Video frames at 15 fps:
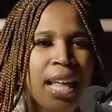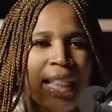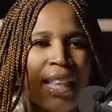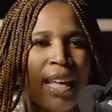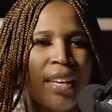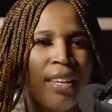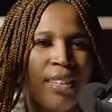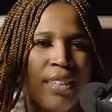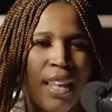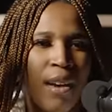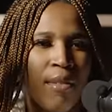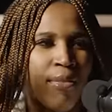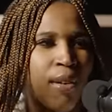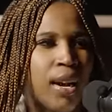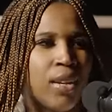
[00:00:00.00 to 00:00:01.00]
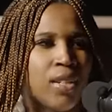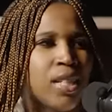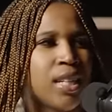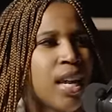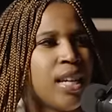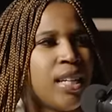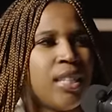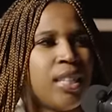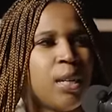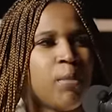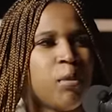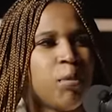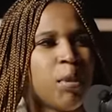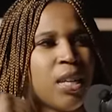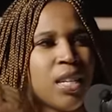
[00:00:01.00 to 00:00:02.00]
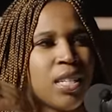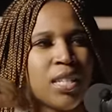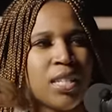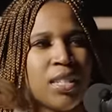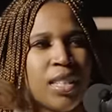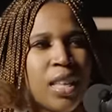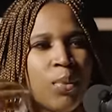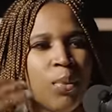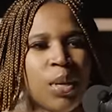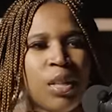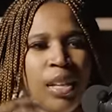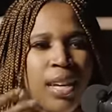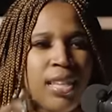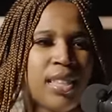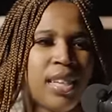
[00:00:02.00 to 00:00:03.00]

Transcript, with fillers: And then that fire just kind of dimmed because they realized